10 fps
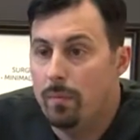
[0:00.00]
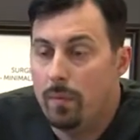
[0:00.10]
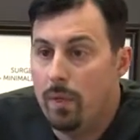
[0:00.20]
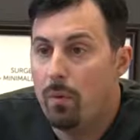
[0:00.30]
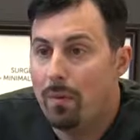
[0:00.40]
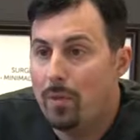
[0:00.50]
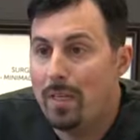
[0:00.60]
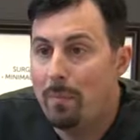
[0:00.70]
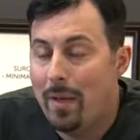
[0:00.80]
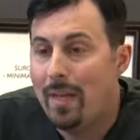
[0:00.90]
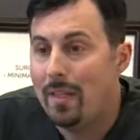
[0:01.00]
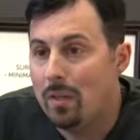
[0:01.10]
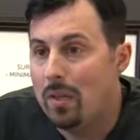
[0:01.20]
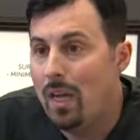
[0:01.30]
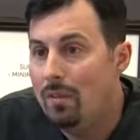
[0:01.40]
they were able to get back in their
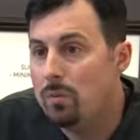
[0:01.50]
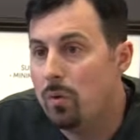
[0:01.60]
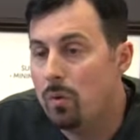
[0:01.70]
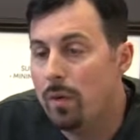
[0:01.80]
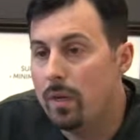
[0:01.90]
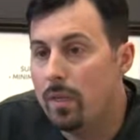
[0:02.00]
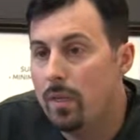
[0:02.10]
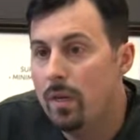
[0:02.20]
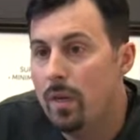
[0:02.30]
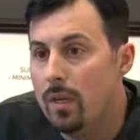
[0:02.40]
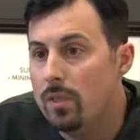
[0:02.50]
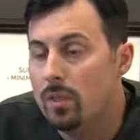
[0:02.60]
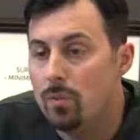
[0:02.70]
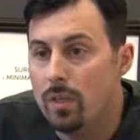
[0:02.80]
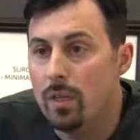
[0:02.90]
lives more quickly. So it's
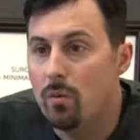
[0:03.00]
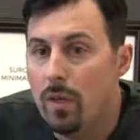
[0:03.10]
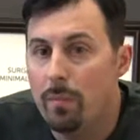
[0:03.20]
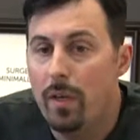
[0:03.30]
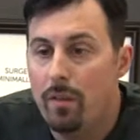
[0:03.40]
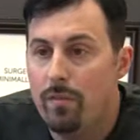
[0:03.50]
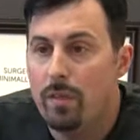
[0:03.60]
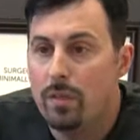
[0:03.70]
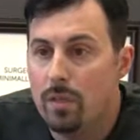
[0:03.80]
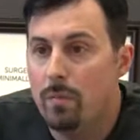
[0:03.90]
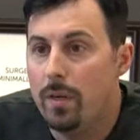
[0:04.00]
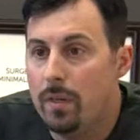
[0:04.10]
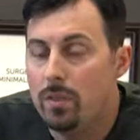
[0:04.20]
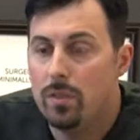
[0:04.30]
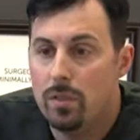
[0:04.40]
really a great benefit to somebody
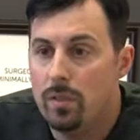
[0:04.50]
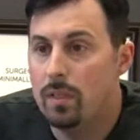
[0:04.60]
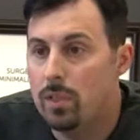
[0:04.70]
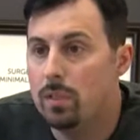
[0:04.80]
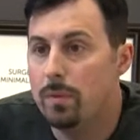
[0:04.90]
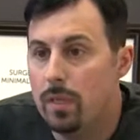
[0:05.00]
that's just been